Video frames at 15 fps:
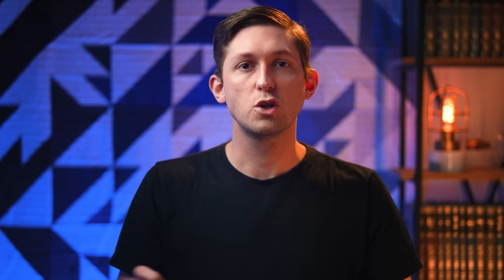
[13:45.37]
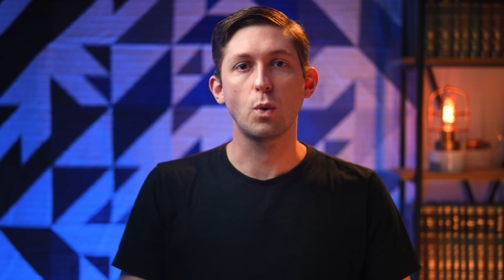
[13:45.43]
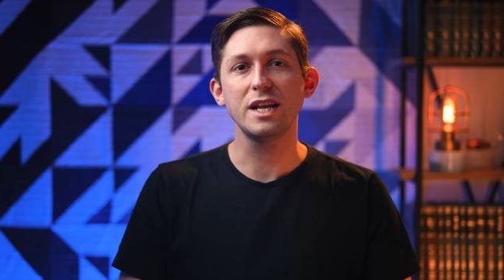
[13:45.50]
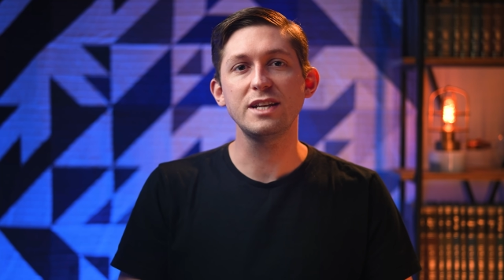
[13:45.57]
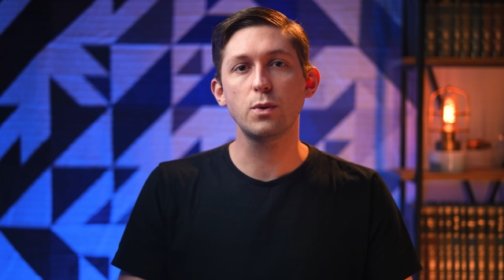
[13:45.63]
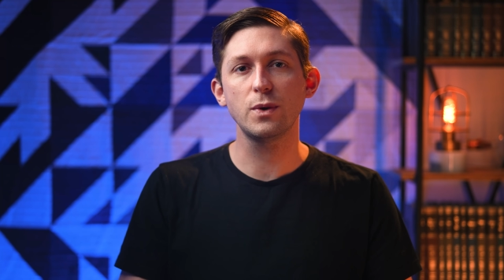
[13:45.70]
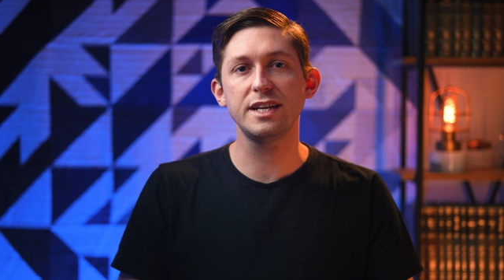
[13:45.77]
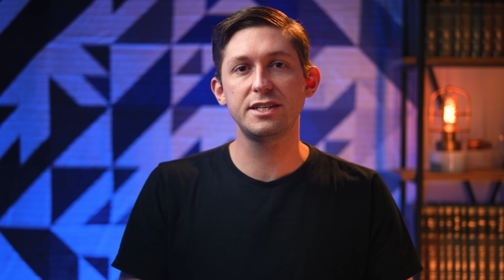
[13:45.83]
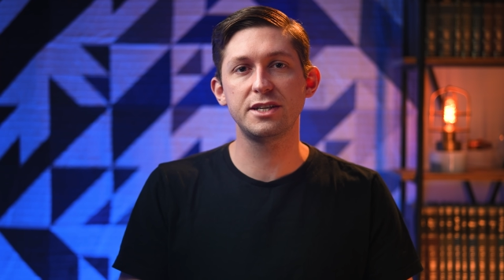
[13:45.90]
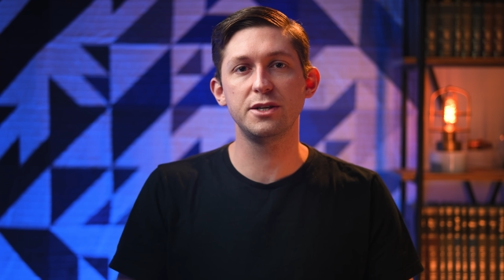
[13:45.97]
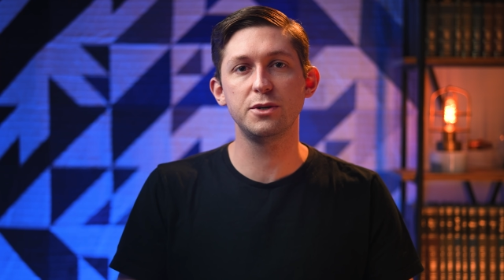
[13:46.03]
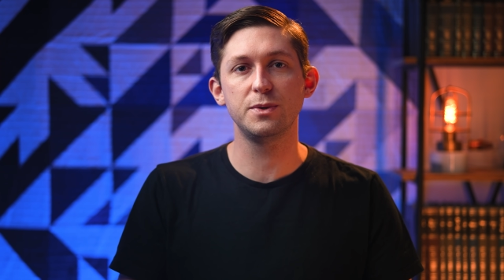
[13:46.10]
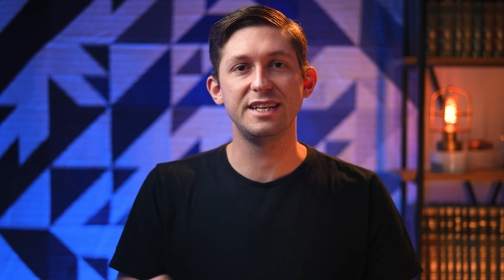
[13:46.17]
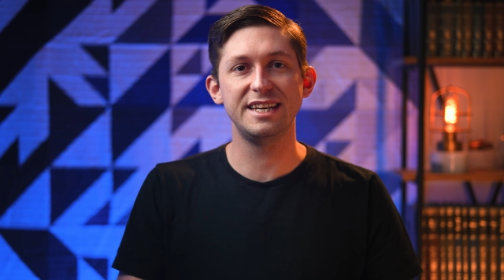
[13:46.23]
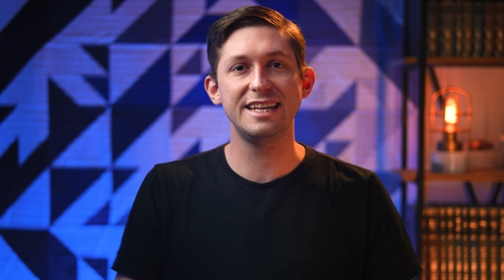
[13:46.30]

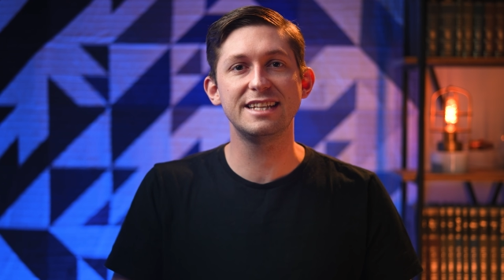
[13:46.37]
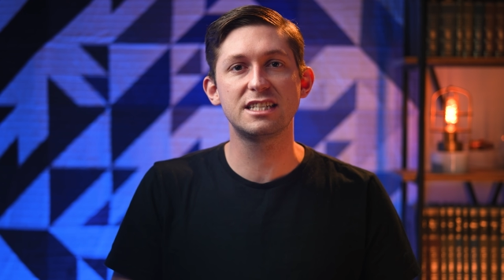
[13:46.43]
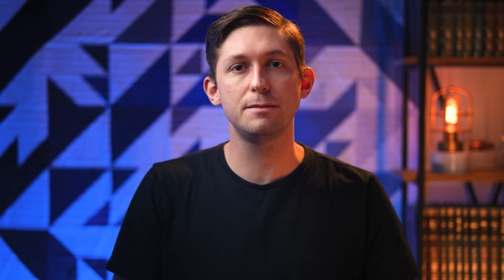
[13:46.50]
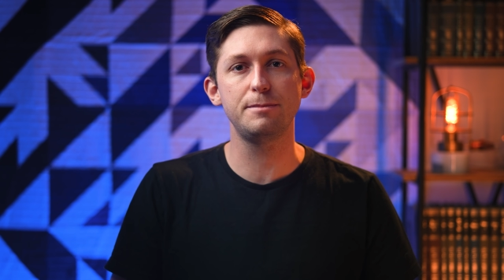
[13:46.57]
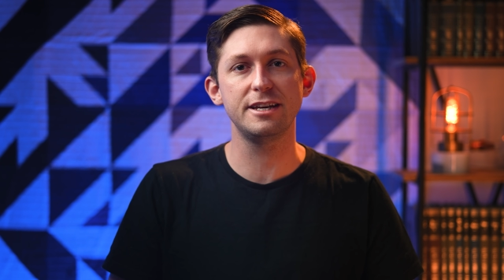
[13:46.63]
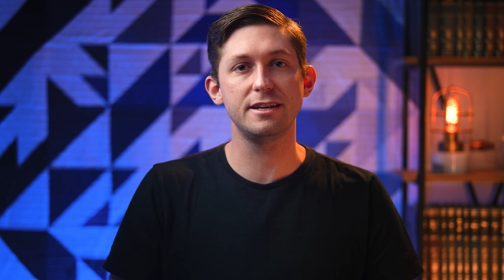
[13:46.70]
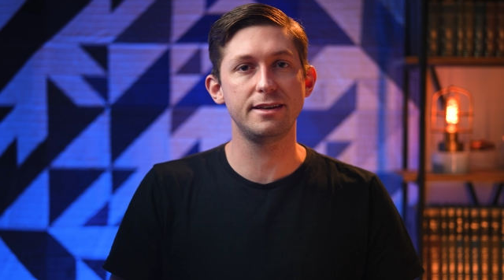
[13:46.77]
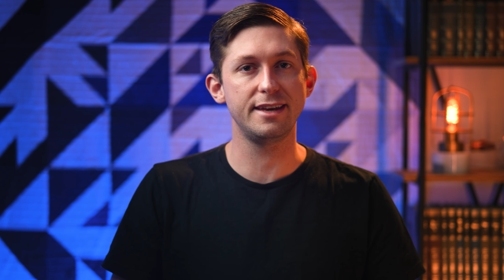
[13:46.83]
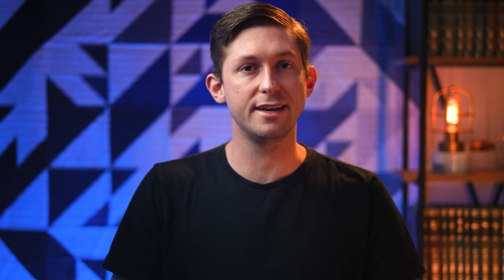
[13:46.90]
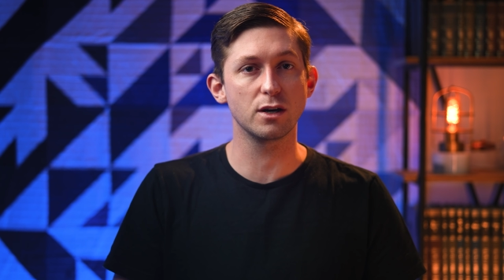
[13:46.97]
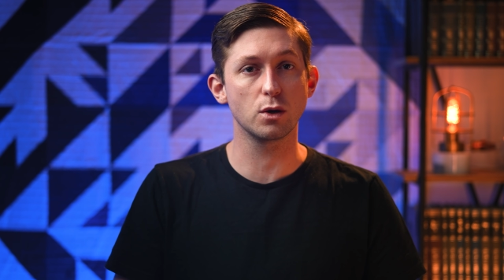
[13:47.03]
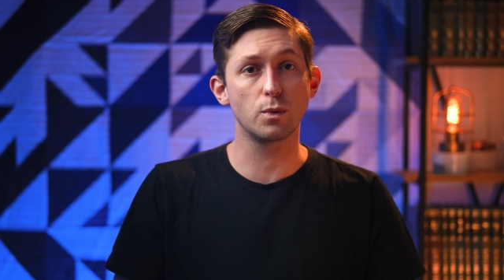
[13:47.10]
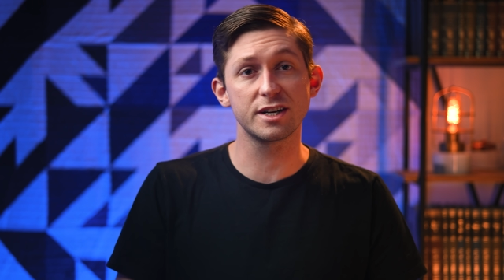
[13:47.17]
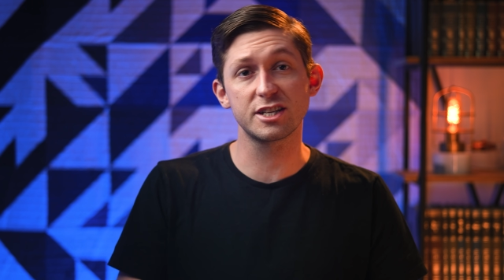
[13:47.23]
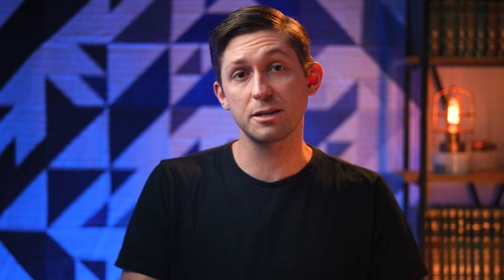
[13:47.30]
2022 needs to be a year
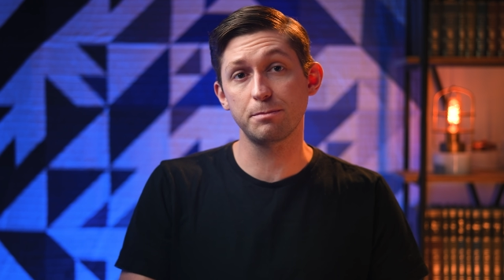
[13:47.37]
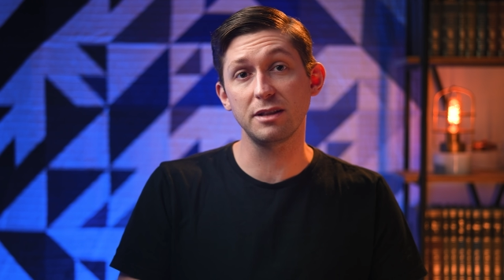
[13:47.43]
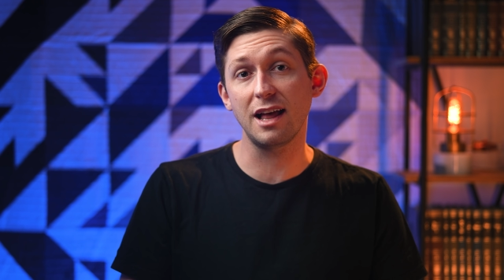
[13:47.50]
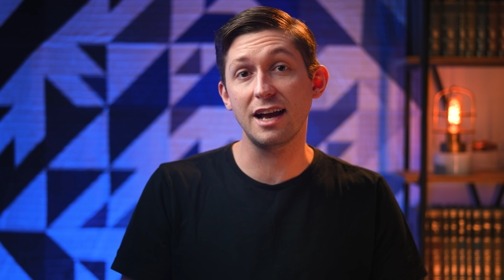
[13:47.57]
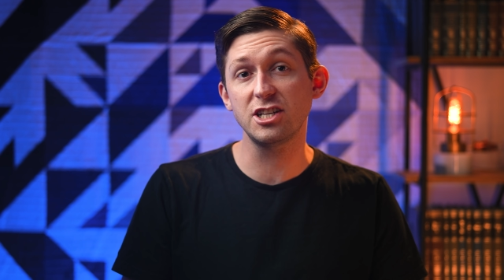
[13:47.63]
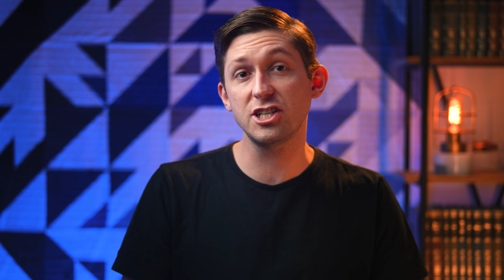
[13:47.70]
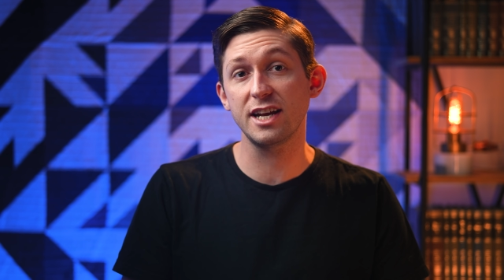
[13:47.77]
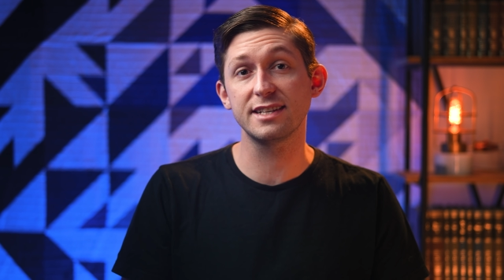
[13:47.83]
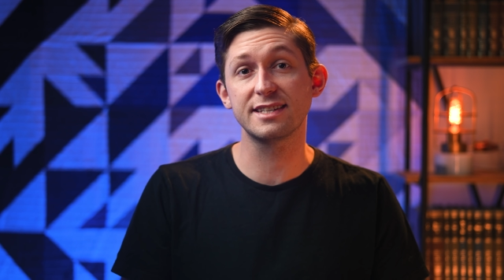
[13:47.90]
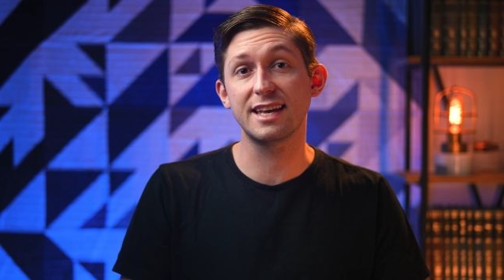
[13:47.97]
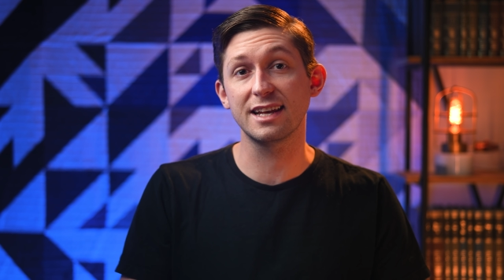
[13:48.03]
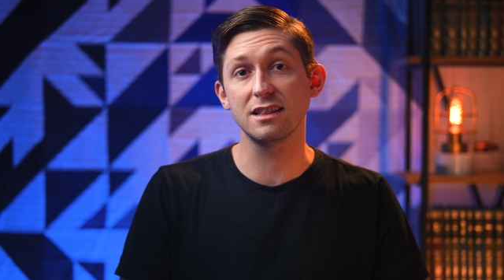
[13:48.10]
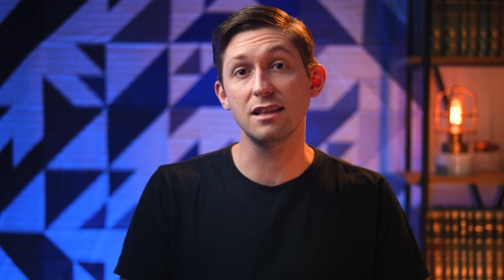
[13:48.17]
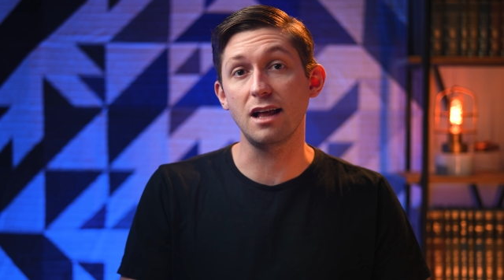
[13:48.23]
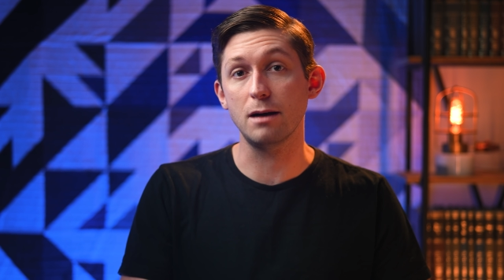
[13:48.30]
where supply chains get
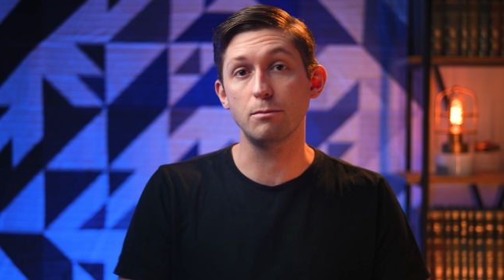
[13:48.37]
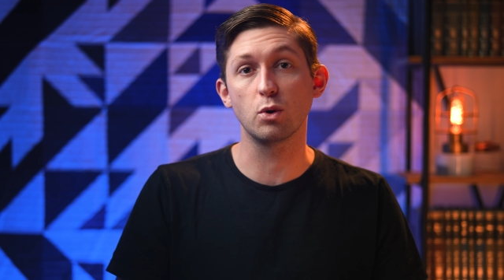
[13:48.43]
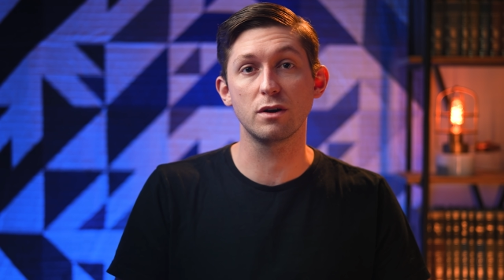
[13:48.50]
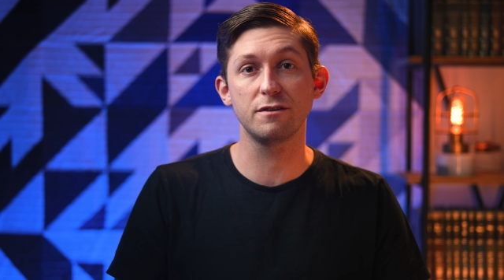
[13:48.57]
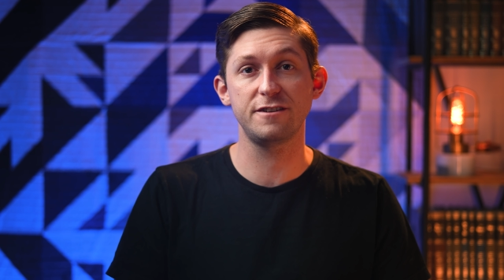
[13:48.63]
a lot more